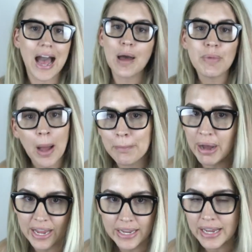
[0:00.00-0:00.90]
I'm not
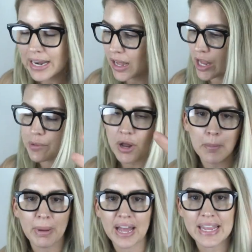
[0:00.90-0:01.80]
buying it. I am
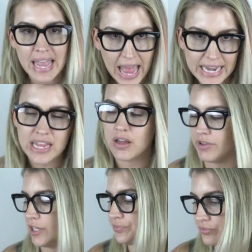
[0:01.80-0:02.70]
not buying any of
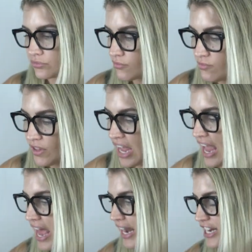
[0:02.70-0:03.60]
it.
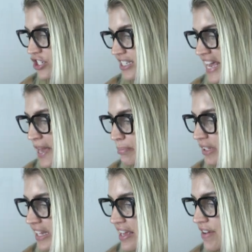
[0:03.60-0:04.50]
And I just can't
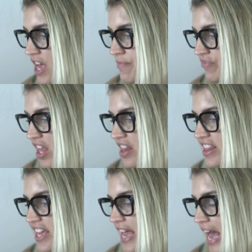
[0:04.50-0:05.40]
believe
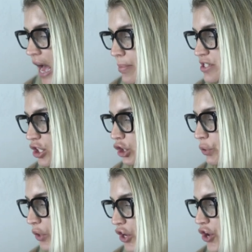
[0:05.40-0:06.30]
the
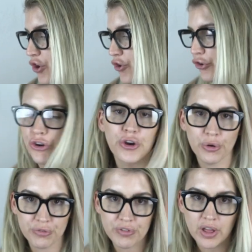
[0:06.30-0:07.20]
absolute
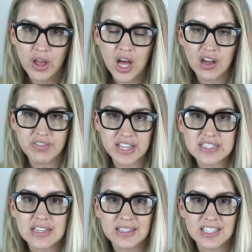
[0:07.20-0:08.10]
nerve of
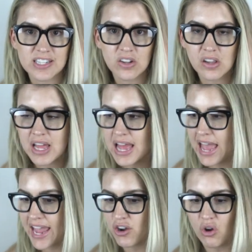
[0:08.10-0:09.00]
this little
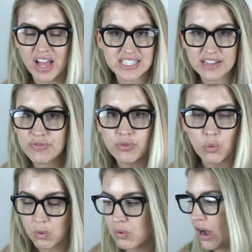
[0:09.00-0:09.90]
a-hole, as if
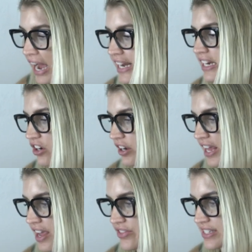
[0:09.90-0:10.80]
I didn't already
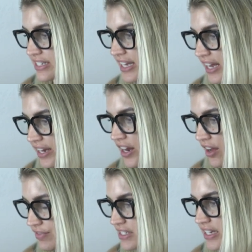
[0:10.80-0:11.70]
hate this guy
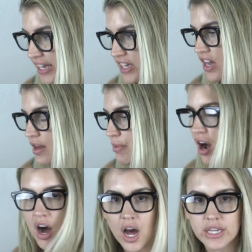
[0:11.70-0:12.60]
enough. It's like, come
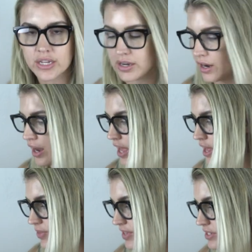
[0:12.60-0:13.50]
on here.
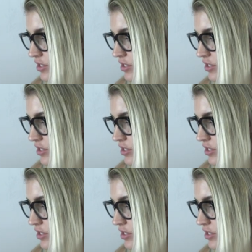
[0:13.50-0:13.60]
This